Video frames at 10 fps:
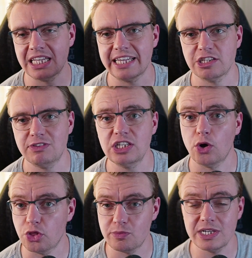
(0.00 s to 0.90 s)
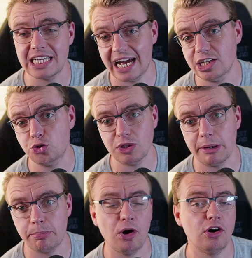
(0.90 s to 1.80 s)
in that last video, there is actually a
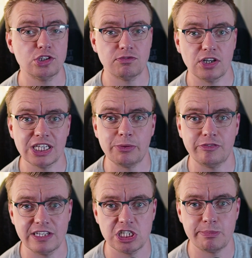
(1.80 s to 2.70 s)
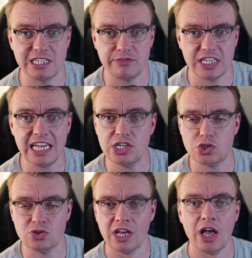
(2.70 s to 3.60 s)
part of the CloudEvents specification